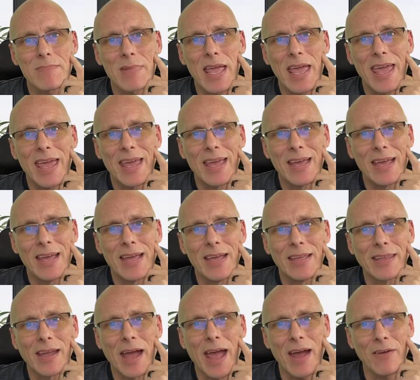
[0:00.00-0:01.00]

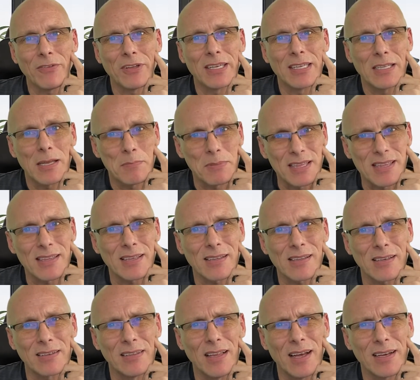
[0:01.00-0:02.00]
and I have to get up at 6
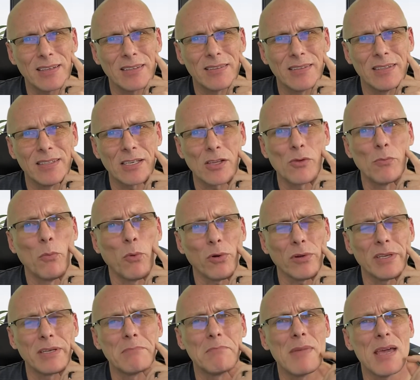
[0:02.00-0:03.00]
o'clock the next
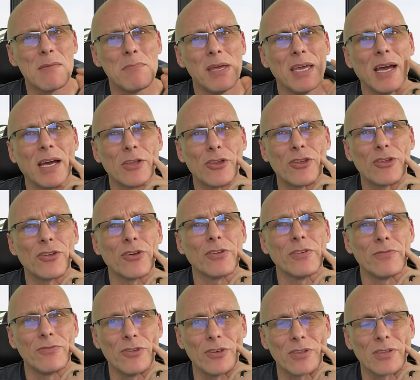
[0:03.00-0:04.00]
morning, maybe I should
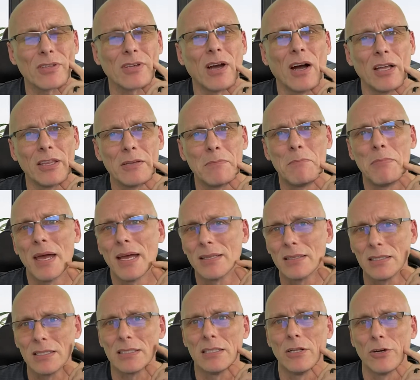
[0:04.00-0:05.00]
have just gone to bed a
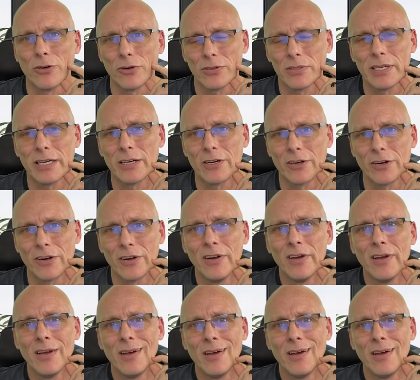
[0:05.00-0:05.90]
little earlier